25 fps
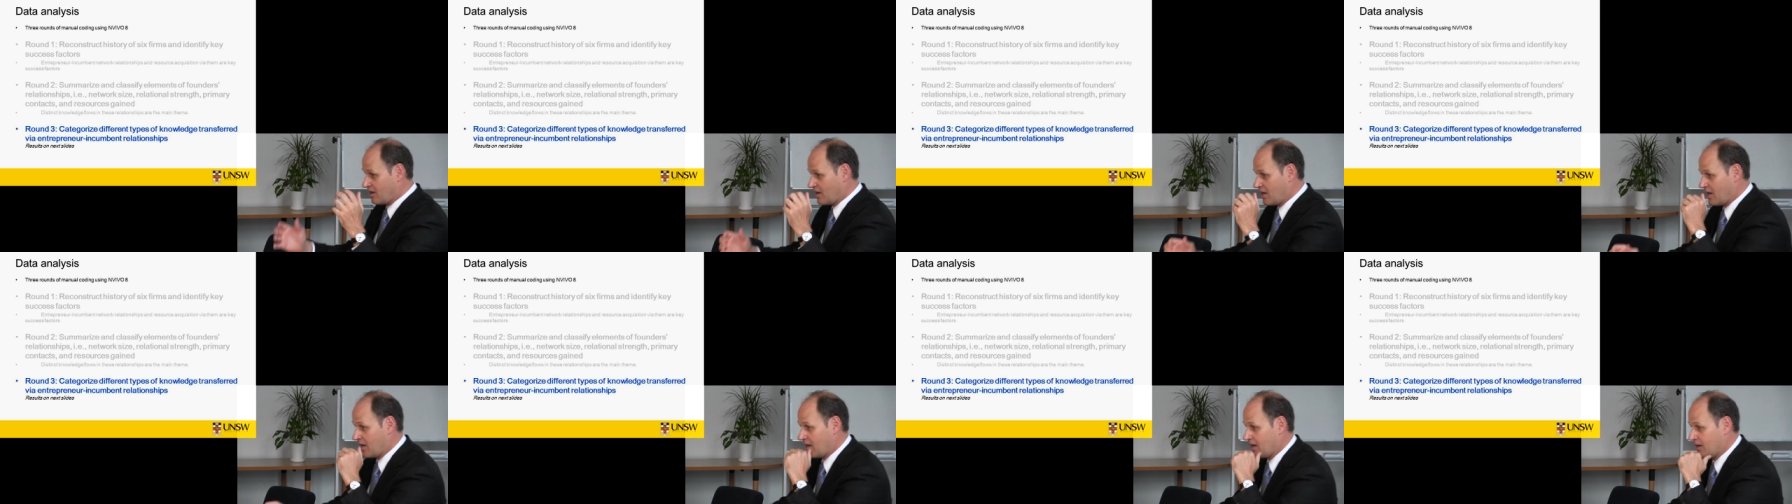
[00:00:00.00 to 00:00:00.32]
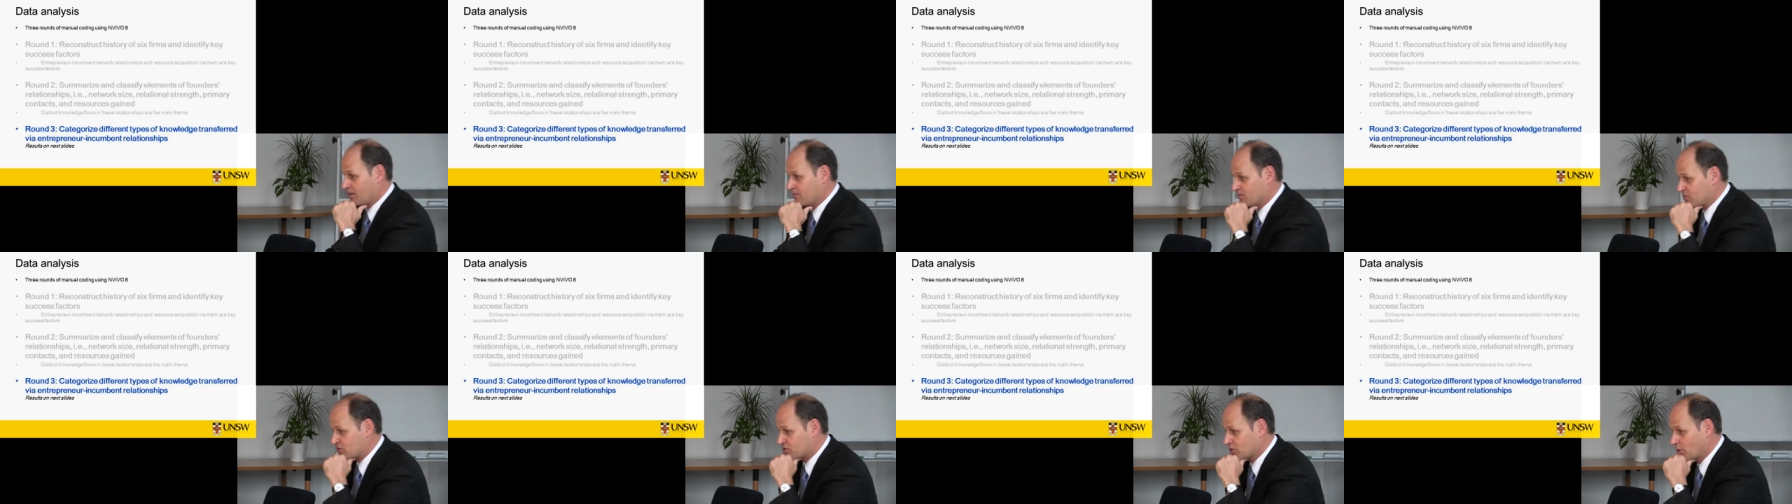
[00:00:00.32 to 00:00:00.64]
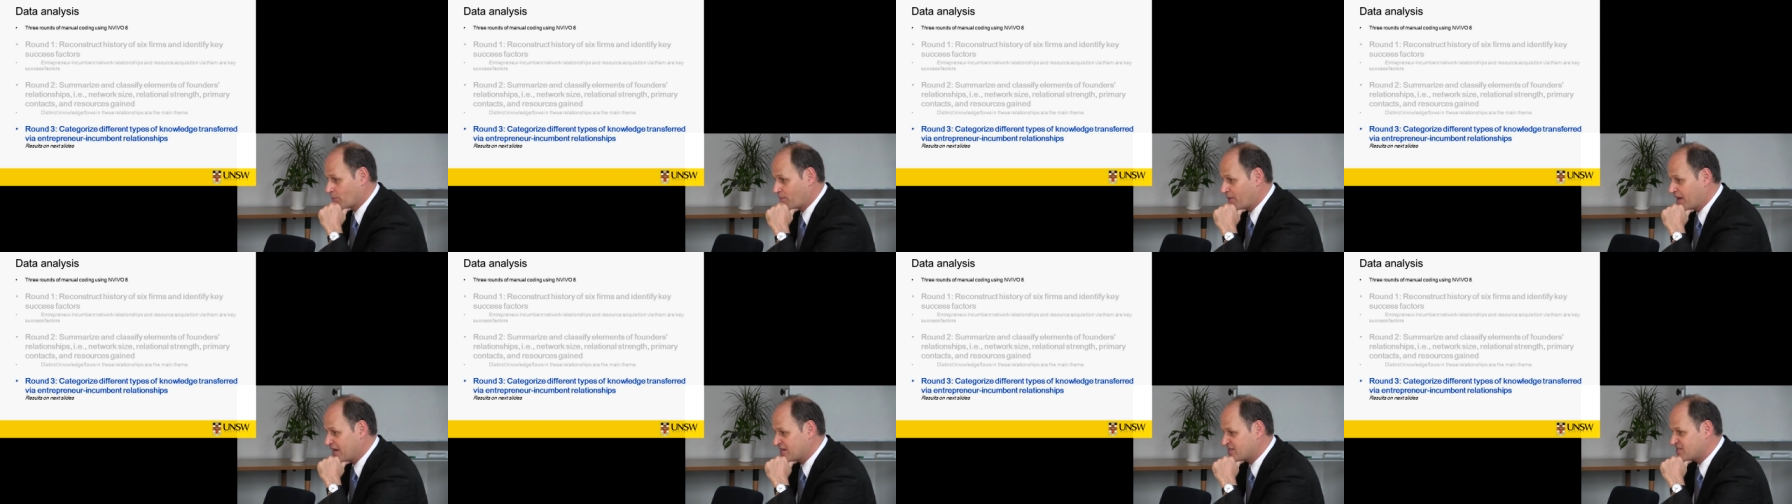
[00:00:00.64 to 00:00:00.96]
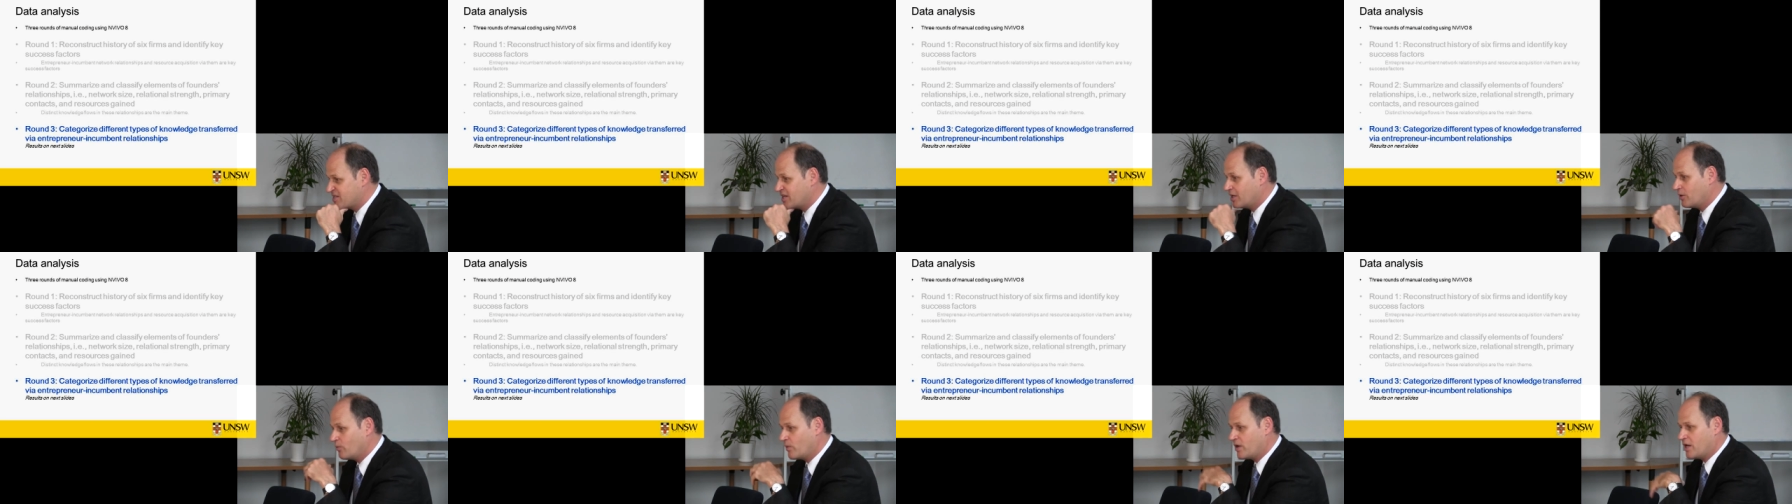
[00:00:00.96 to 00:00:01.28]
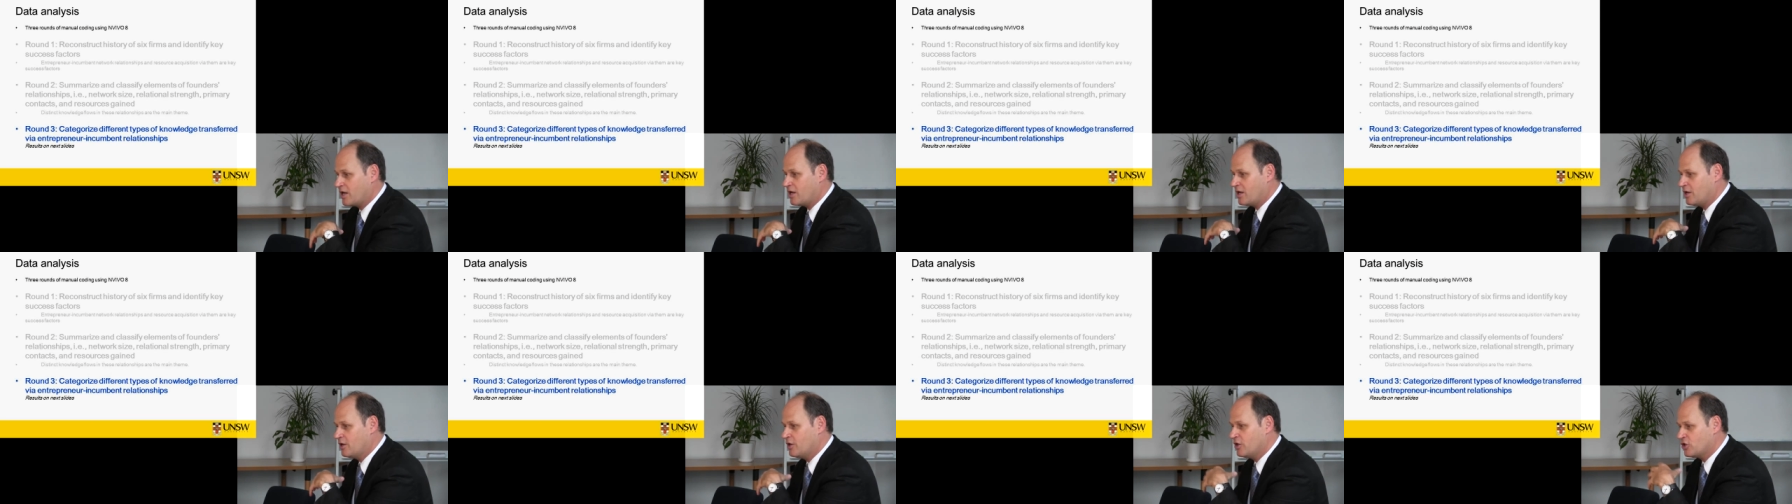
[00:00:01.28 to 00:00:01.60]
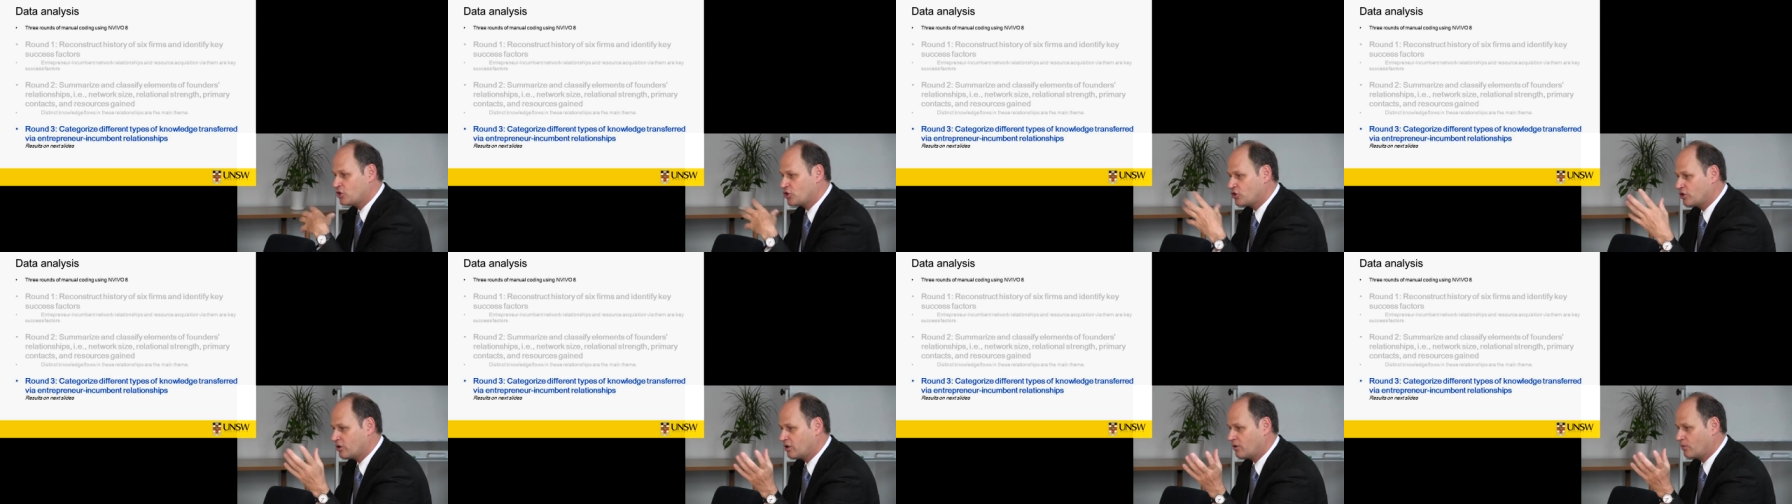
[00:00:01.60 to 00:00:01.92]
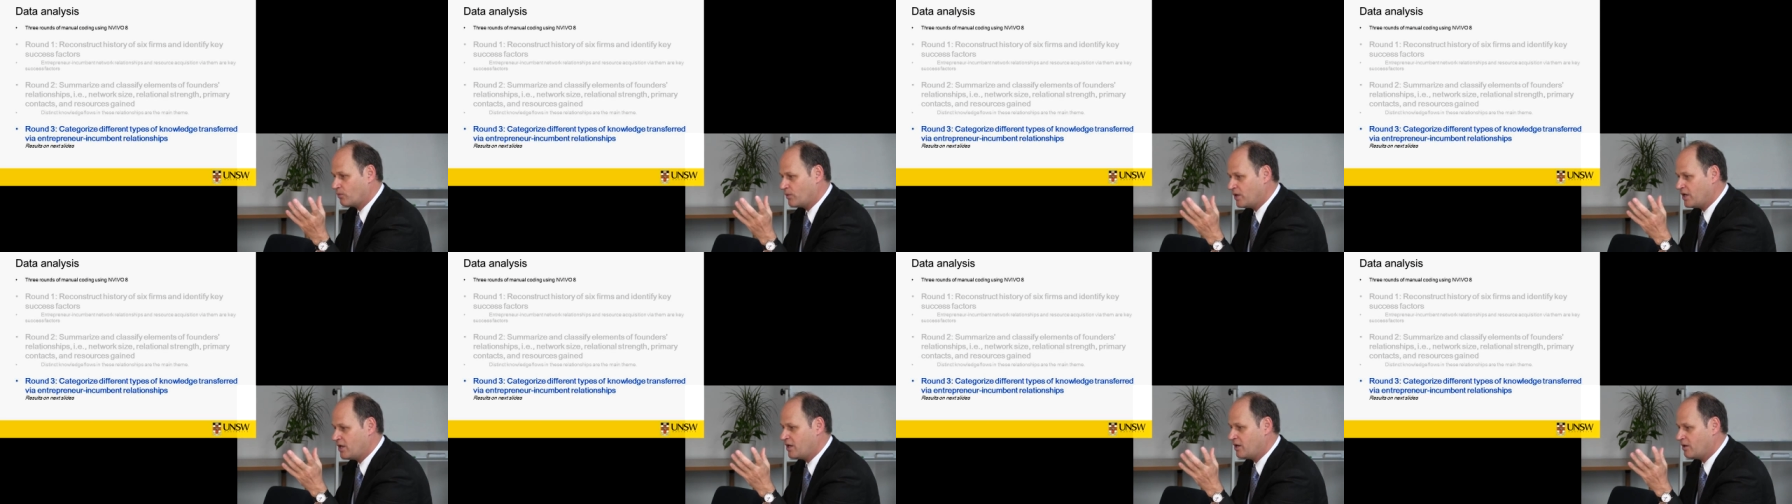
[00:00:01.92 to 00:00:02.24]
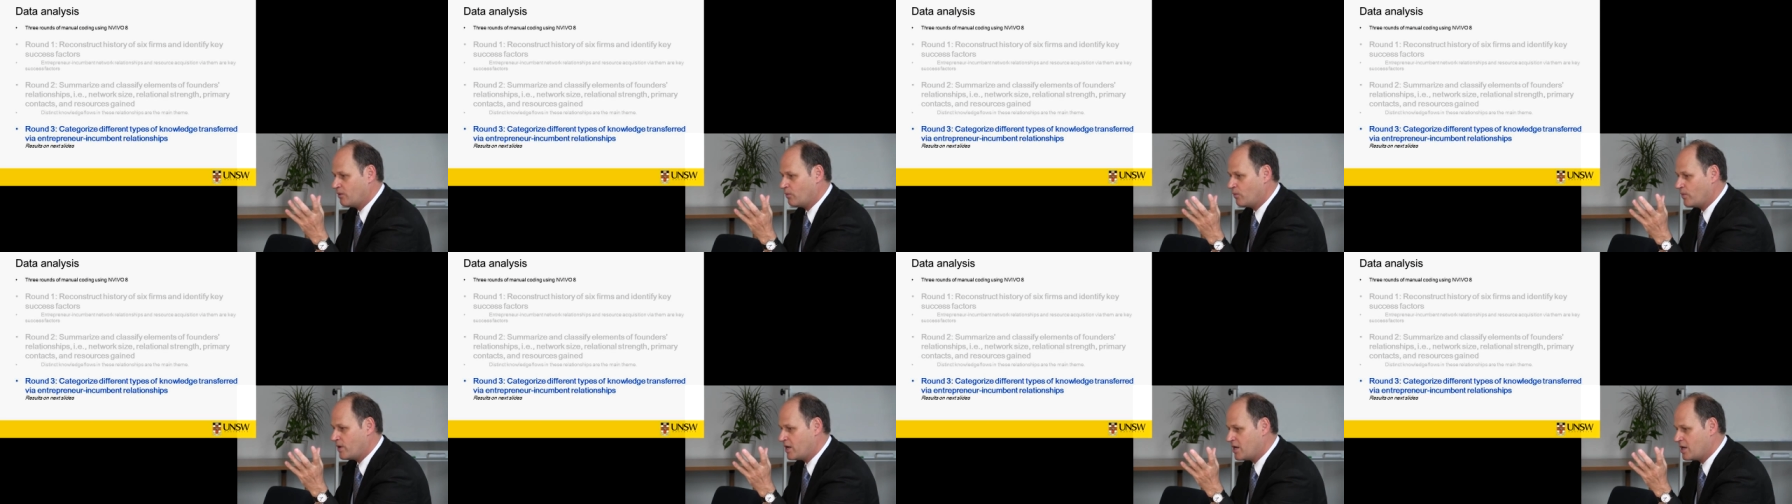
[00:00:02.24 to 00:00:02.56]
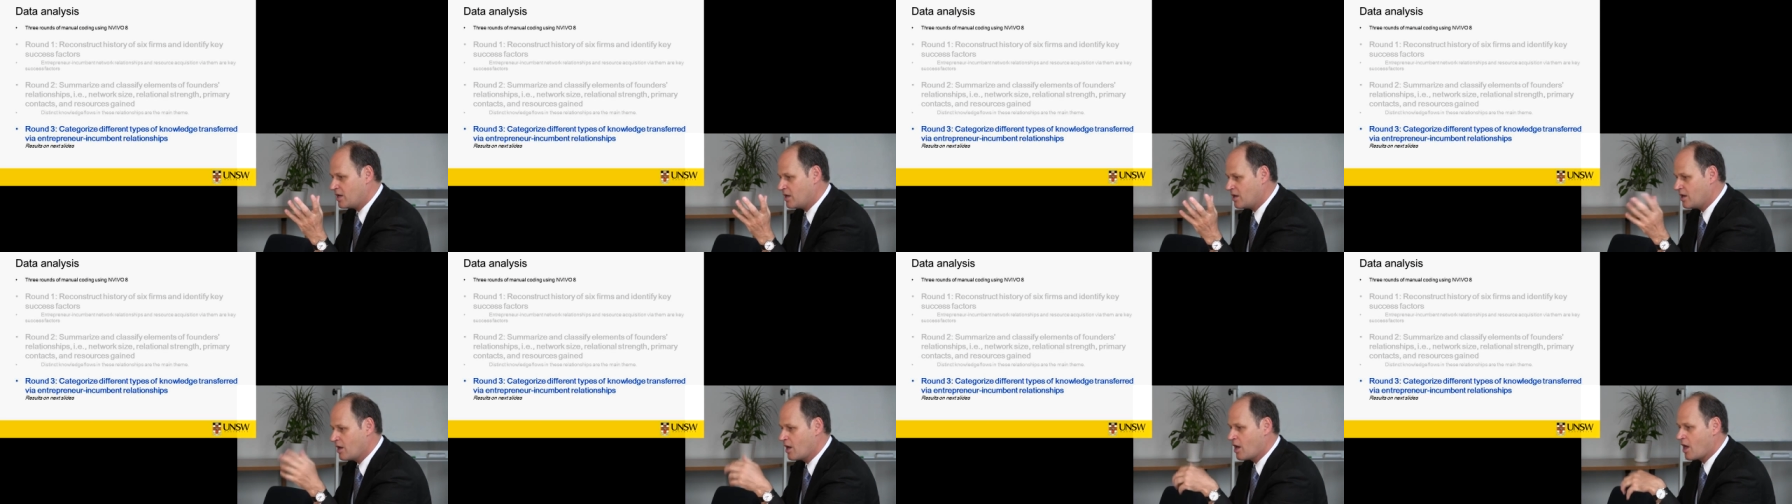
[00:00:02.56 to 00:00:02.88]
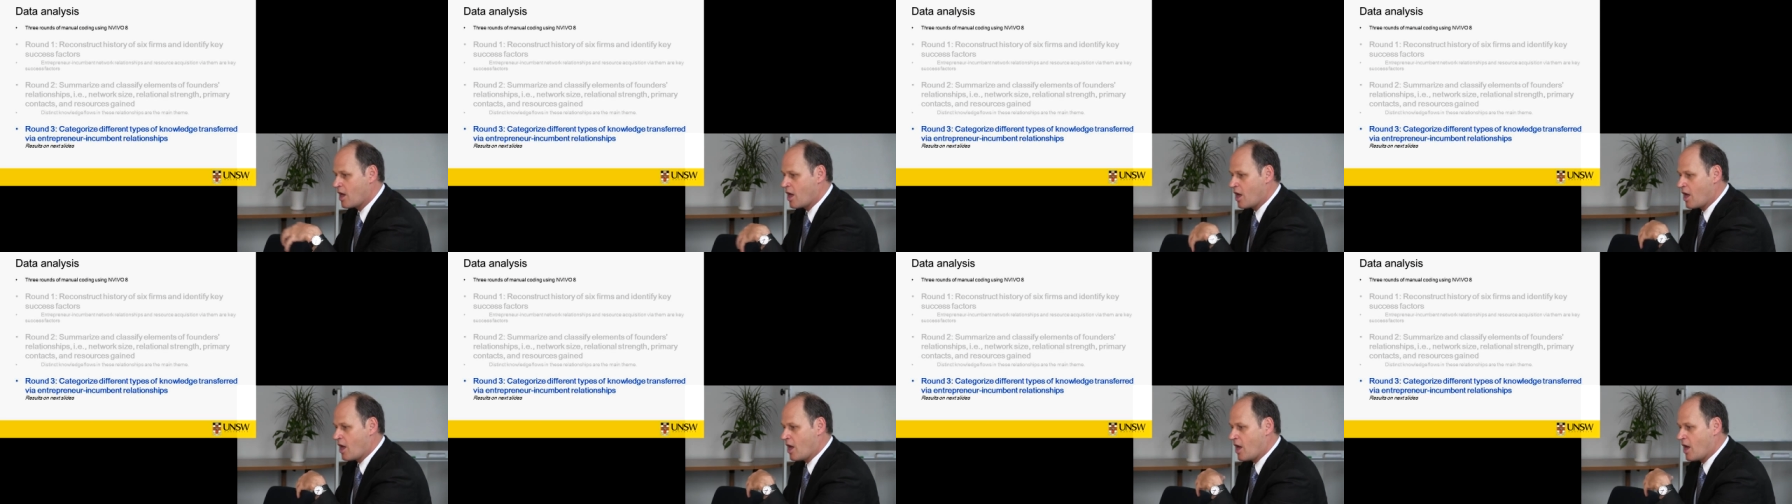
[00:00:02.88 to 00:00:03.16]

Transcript: So basically, we